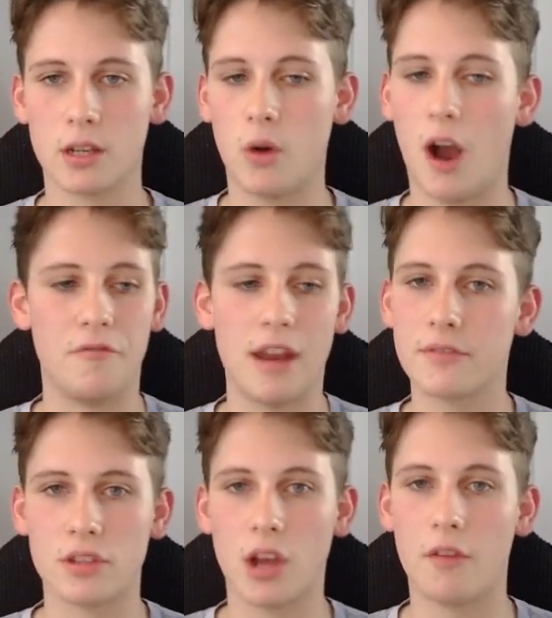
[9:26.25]

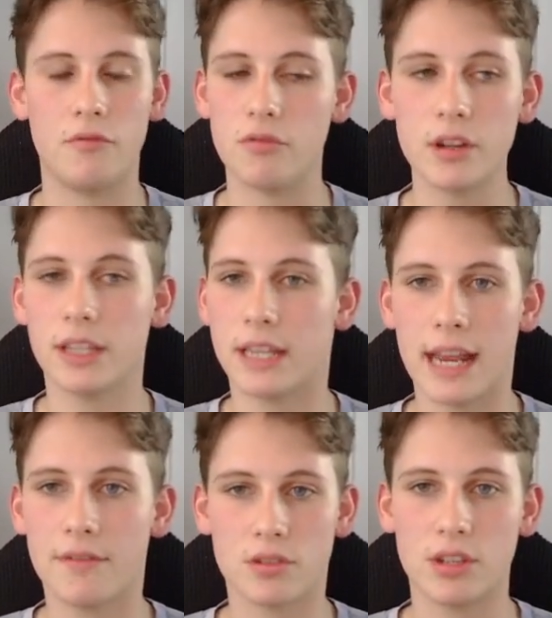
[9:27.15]
I've really
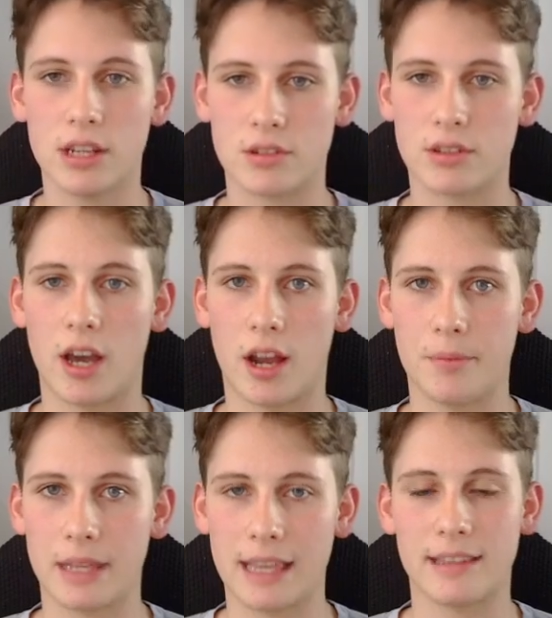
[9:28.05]
never seen a startup
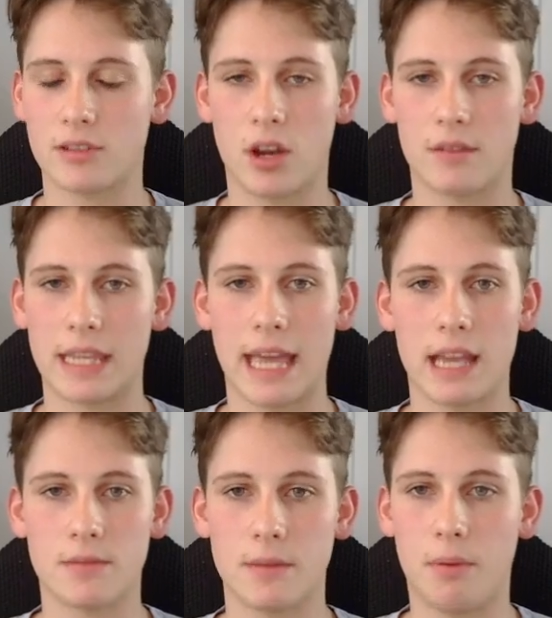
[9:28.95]
get this kind of
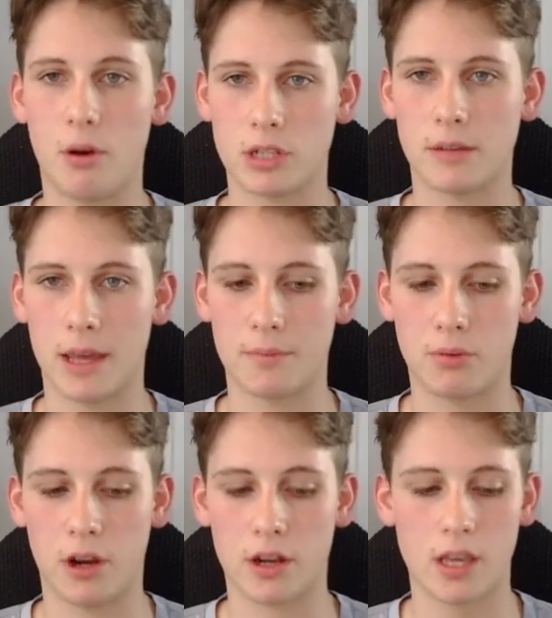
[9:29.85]
engagement posting about the
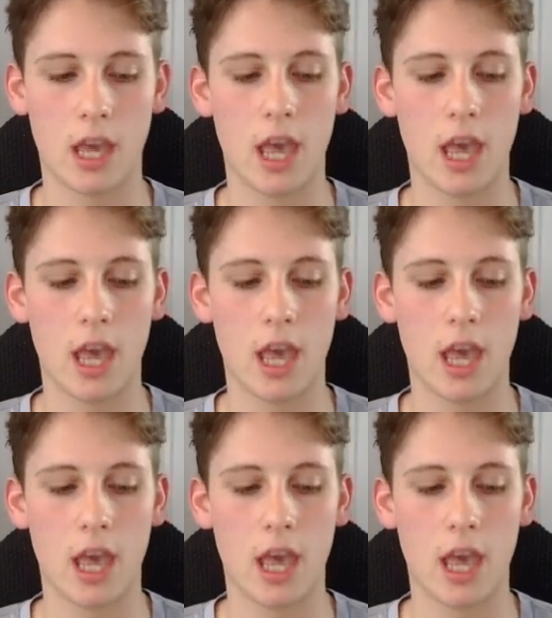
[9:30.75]
product.